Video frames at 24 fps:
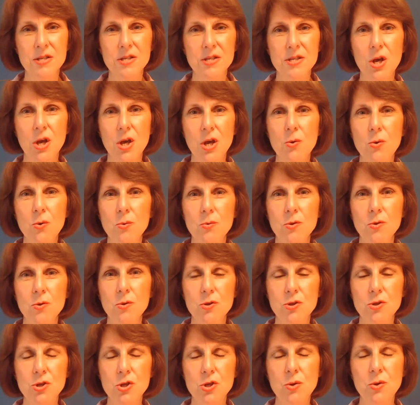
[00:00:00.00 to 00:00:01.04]
So,
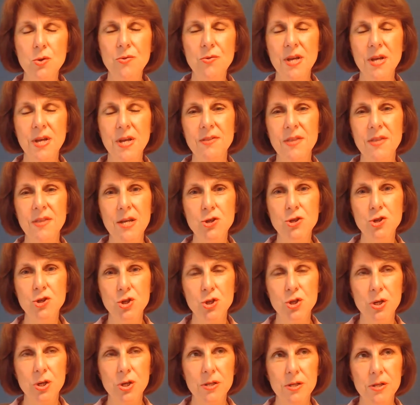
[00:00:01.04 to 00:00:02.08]
do you think they
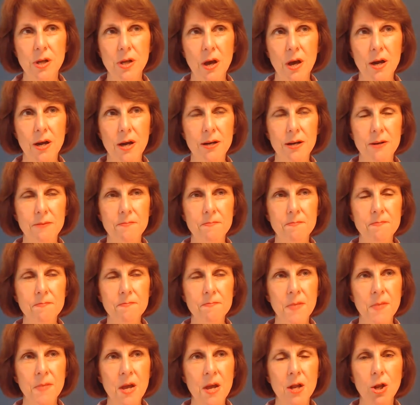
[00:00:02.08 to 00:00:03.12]
should
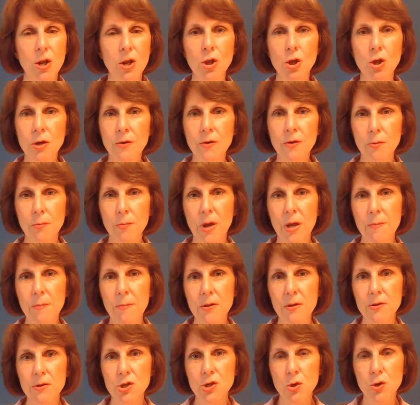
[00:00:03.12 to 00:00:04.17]
look for
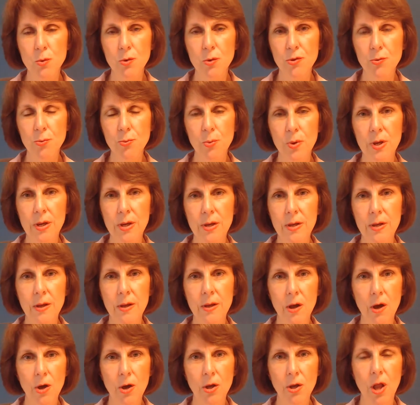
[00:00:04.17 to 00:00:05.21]
maybe two or three
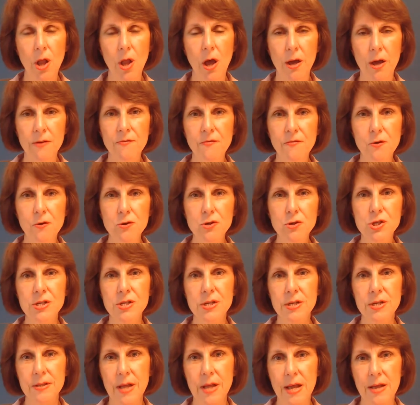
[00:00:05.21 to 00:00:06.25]
online first,
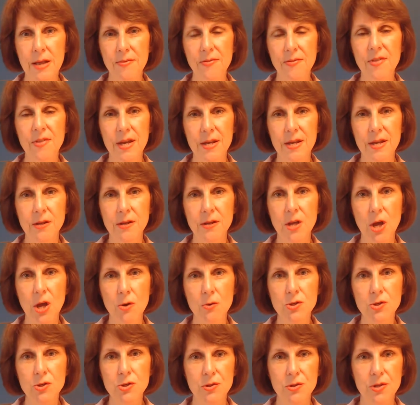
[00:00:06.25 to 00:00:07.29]
and then go
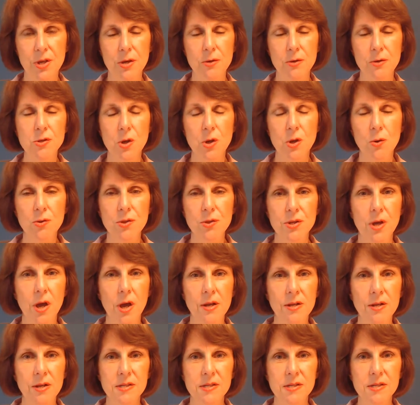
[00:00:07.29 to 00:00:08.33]
to those
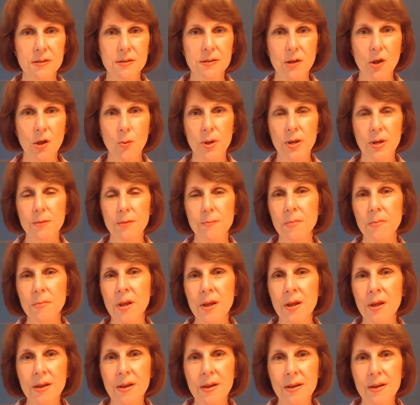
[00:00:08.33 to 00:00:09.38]
orthodontists and go in
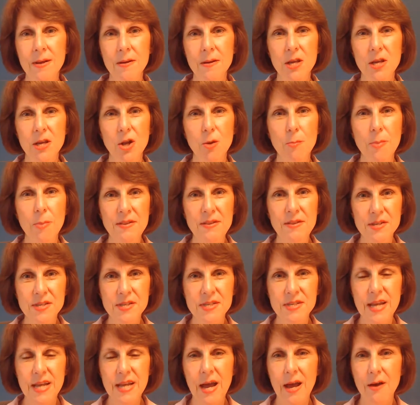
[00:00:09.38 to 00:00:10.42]
and meet the
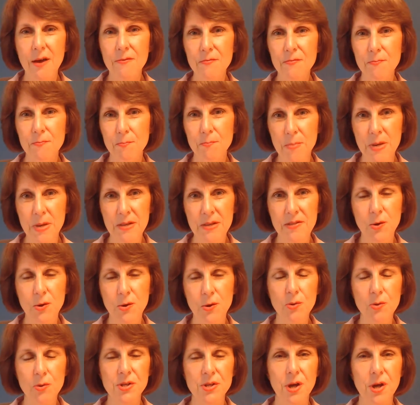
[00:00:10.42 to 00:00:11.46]
staff, meet the
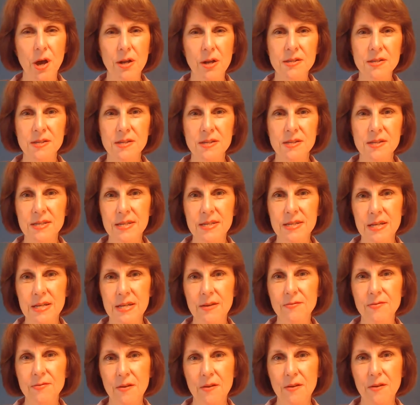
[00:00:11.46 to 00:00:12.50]
orthodontist, and see
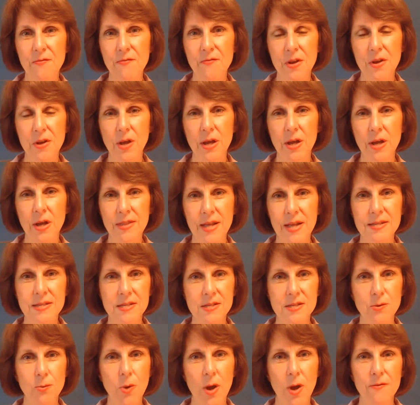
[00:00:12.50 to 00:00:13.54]
if they feel like that's
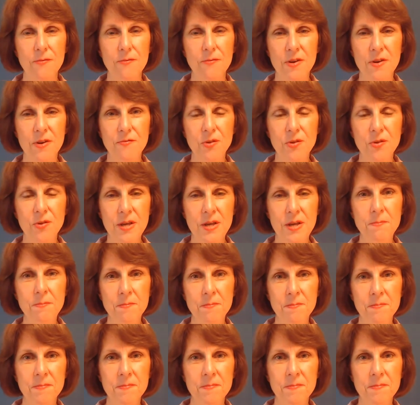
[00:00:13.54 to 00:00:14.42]
the right fit for them?